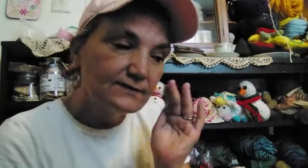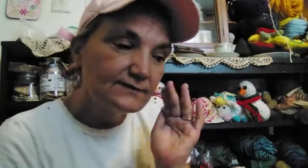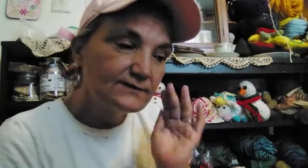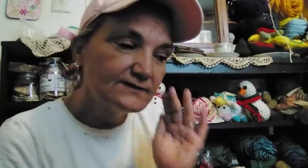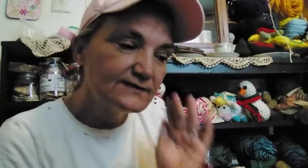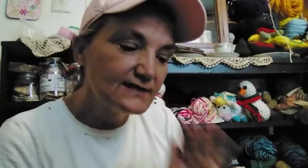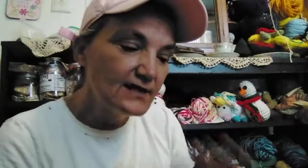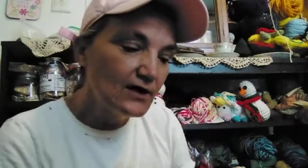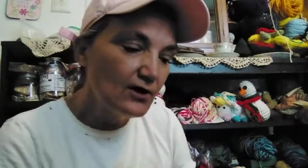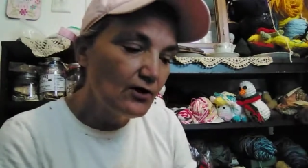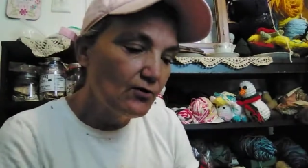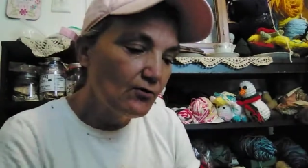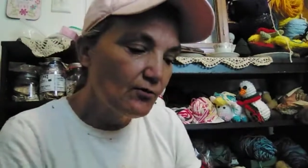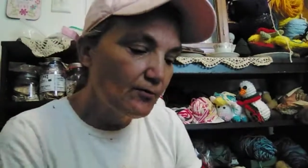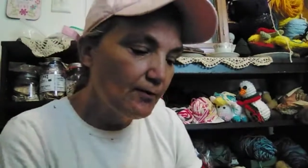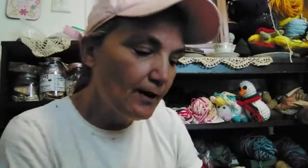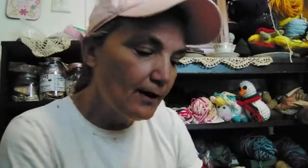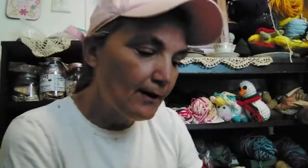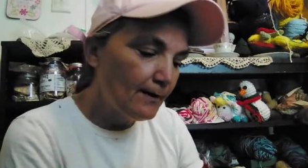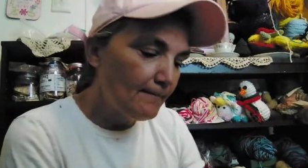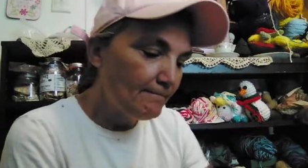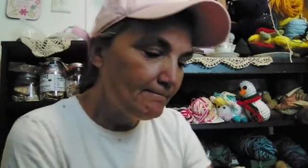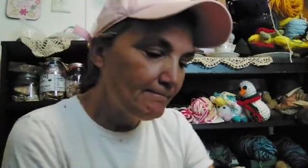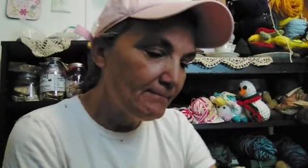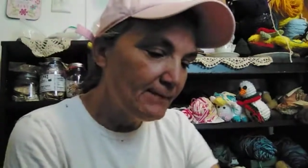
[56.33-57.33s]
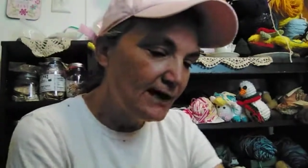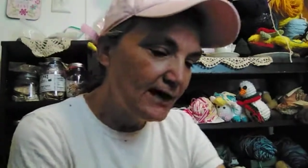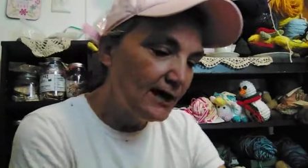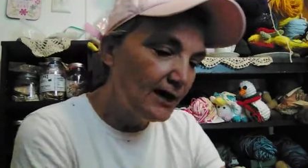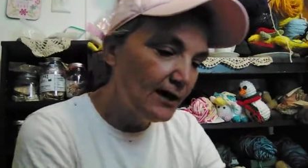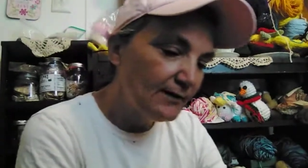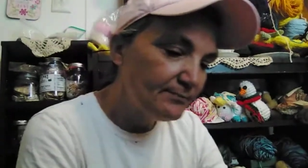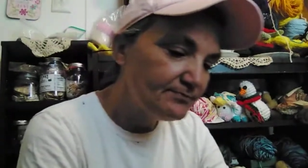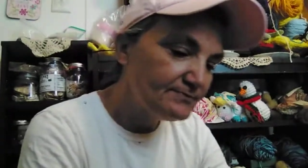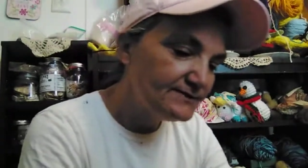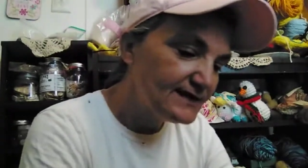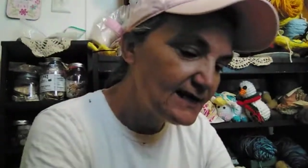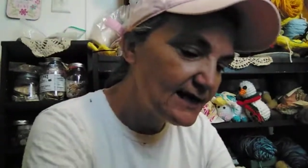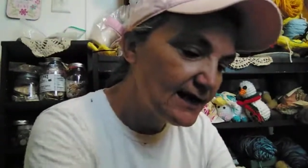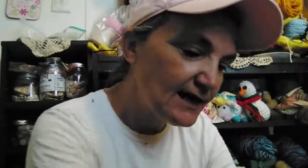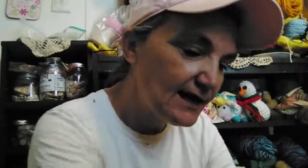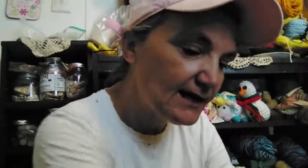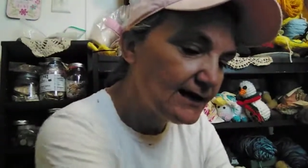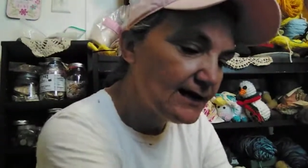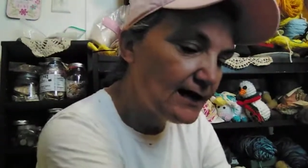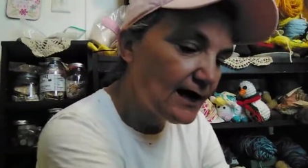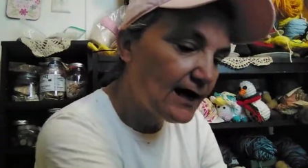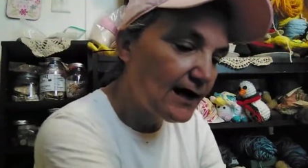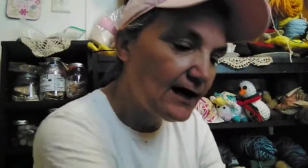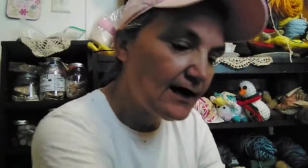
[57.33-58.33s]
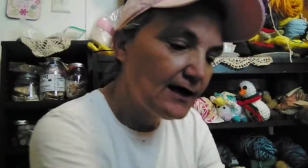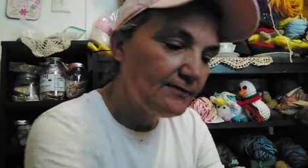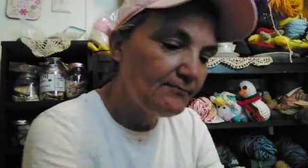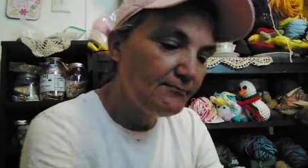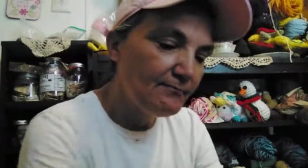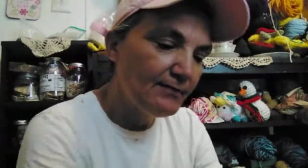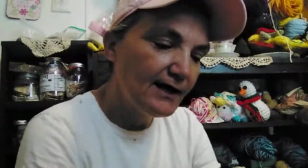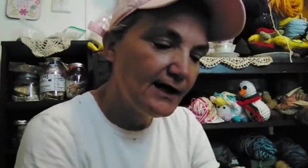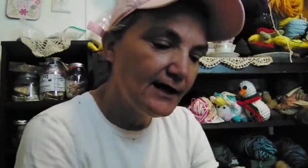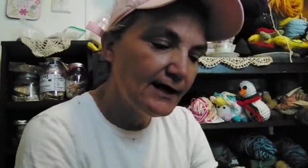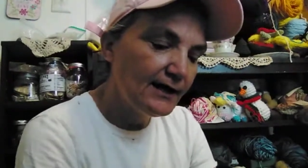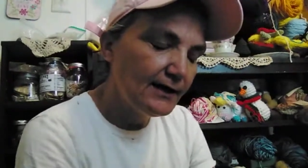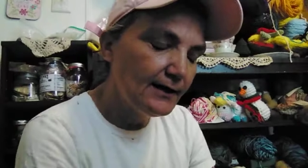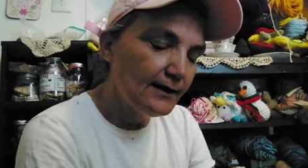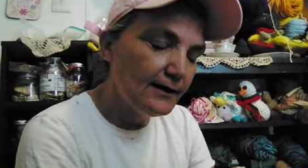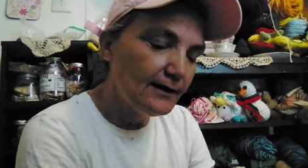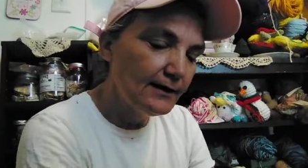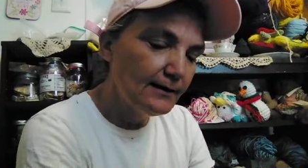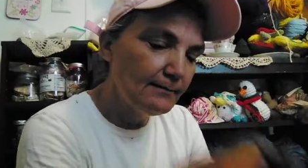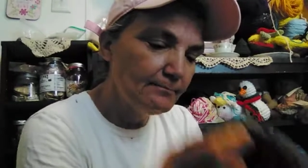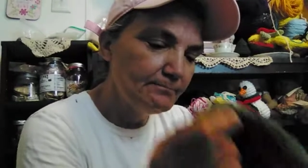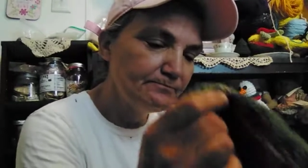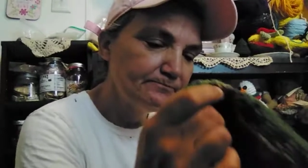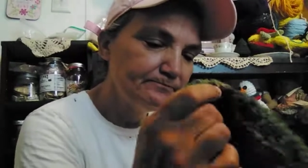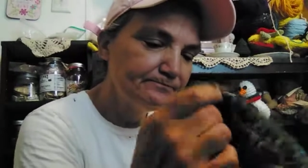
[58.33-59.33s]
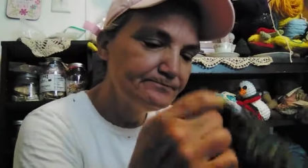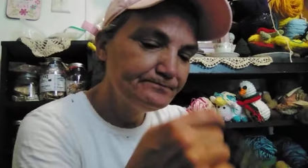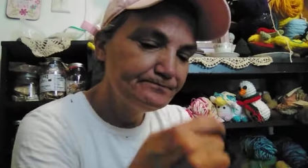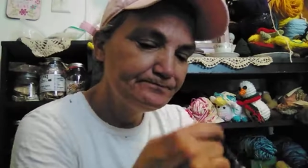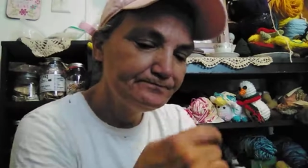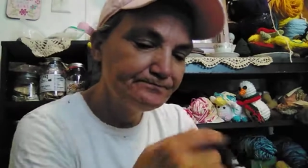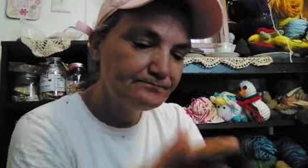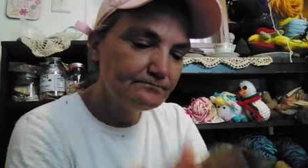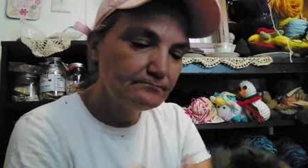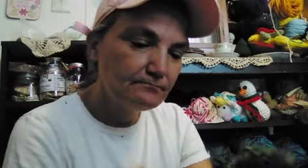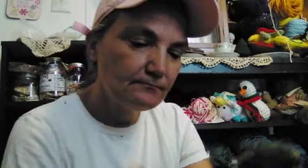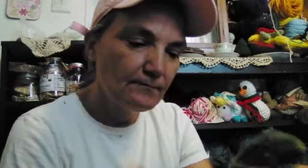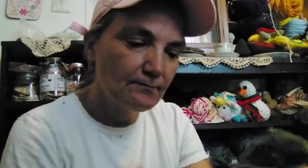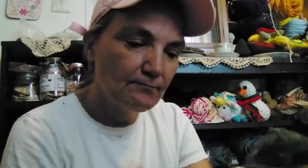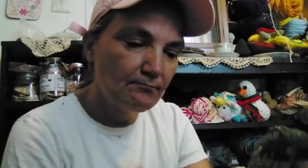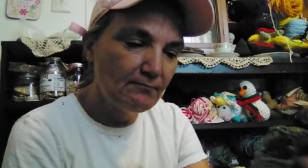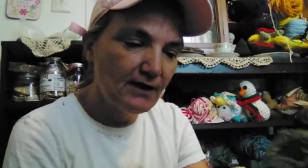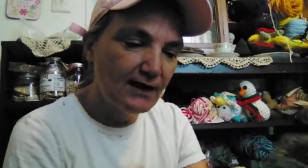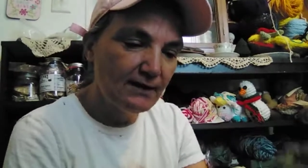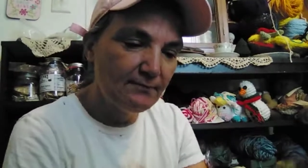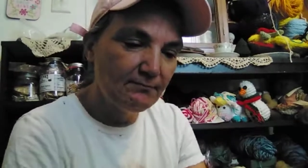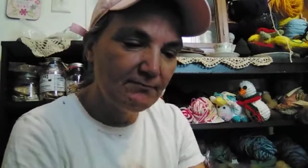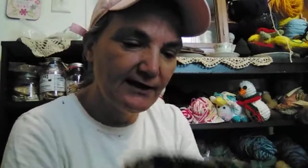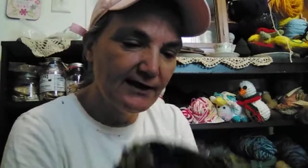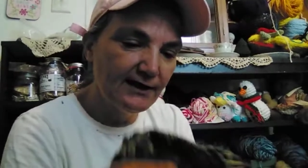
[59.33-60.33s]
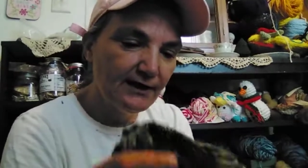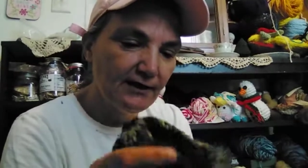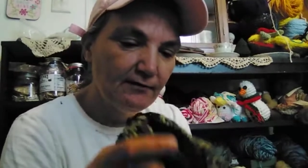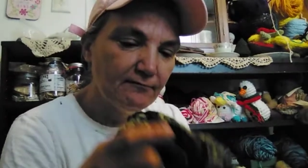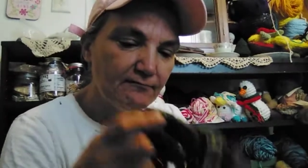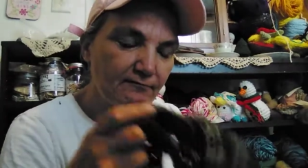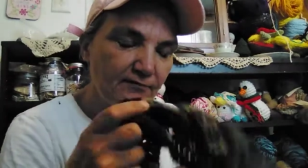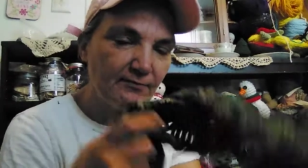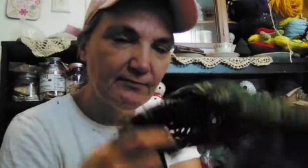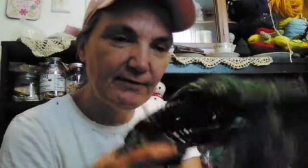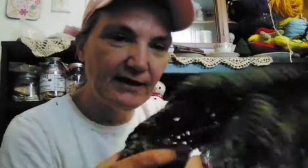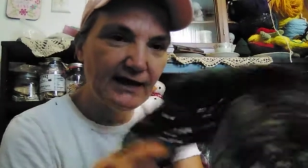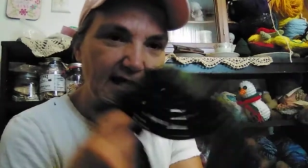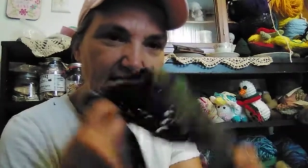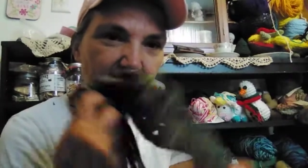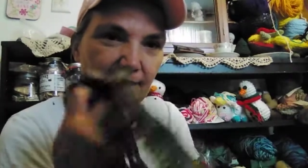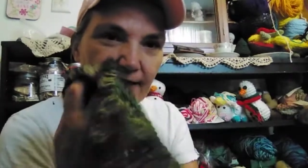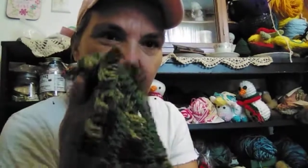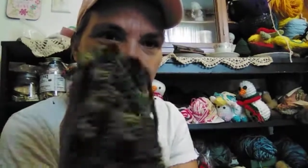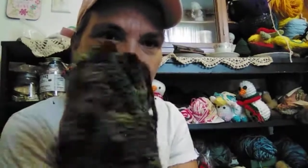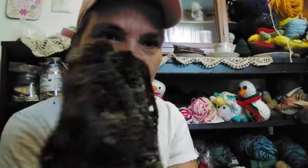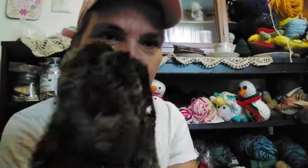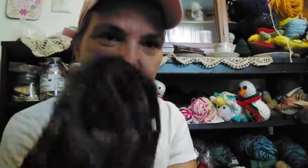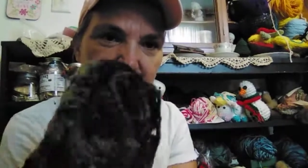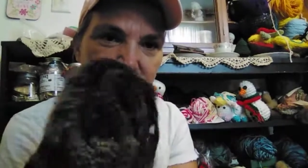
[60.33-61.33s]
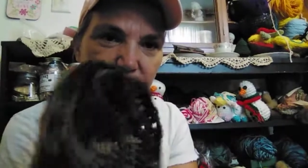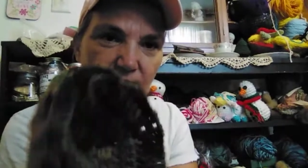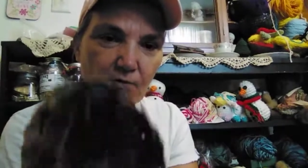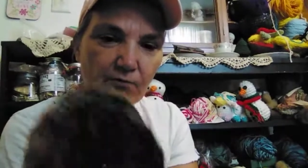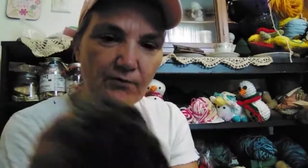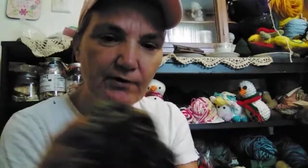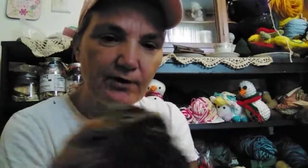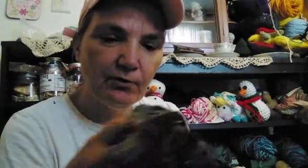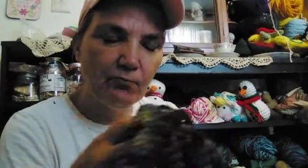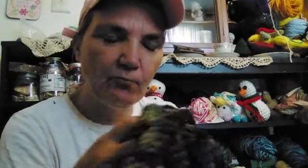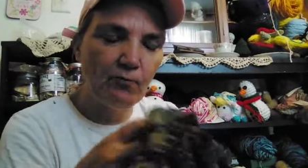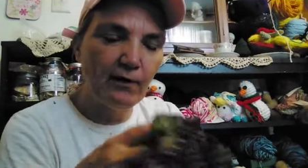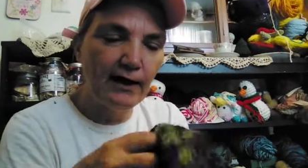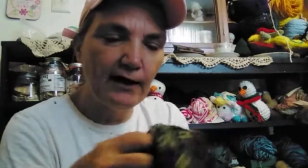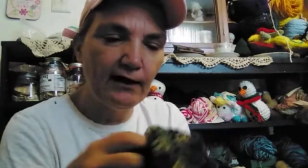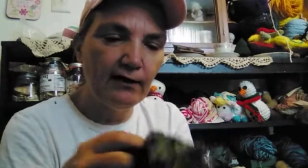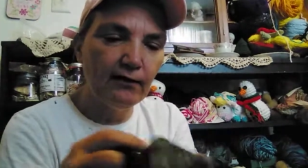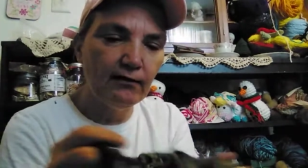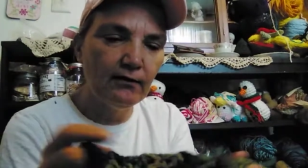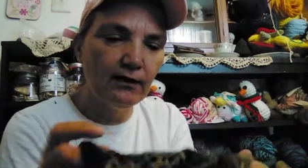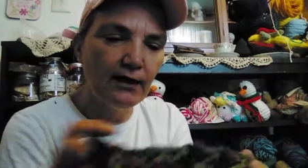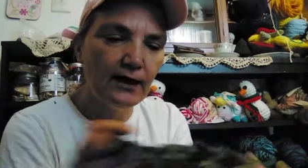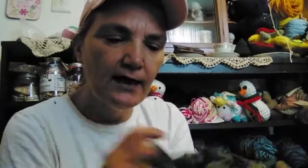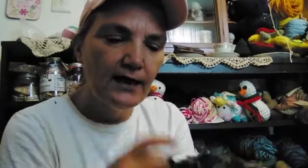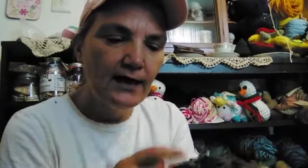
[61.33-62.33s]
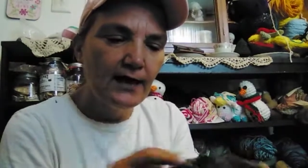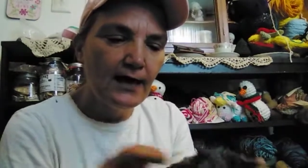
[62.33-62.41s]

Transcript: So my update on my um, my blanket for my aunt. It's going well.